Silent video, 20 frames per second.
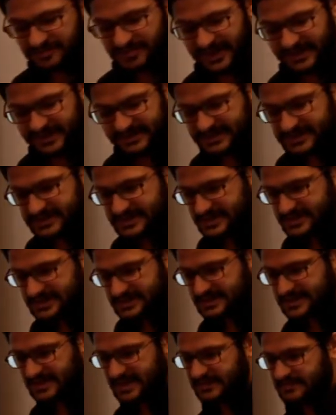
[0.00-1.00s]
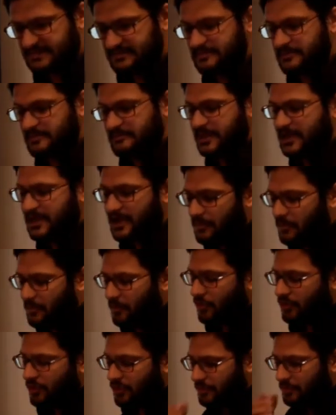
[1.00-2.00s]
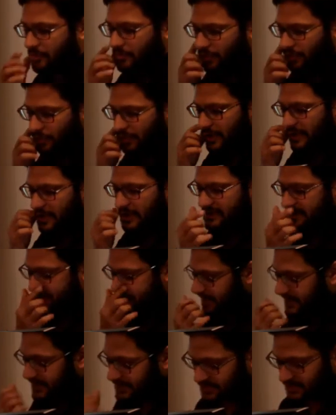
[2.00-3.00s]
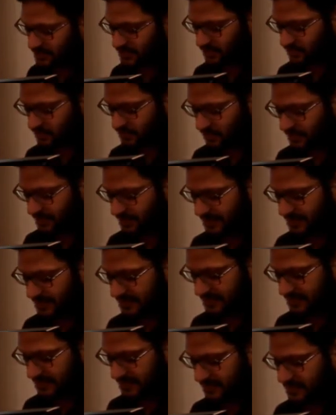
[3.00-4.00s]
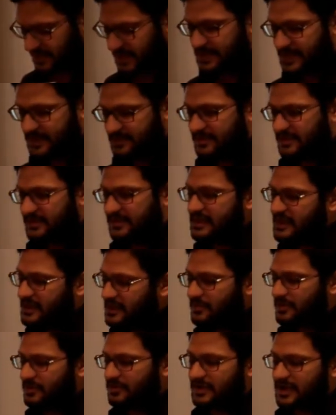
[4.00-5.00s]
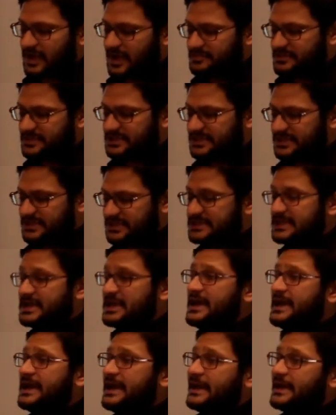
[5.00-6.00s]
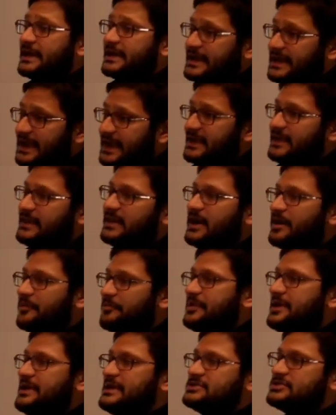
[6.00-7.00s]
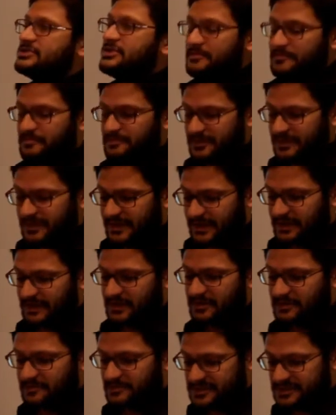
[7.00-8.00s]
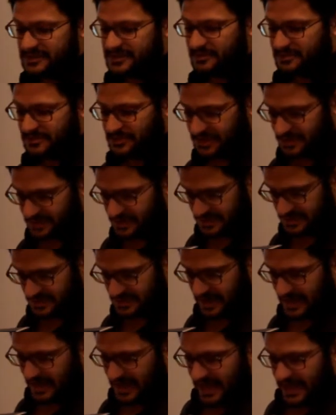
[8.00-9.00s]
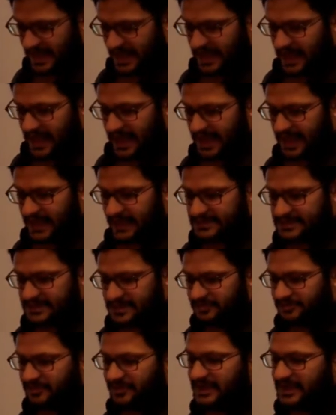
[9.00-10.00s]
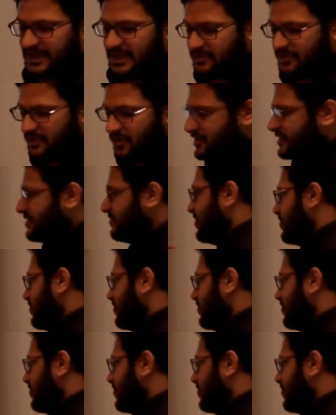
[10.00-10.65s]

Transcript: practices that become more and more central to the way that we think about climate change, again, are based on particular presumptions. And Giovanni talked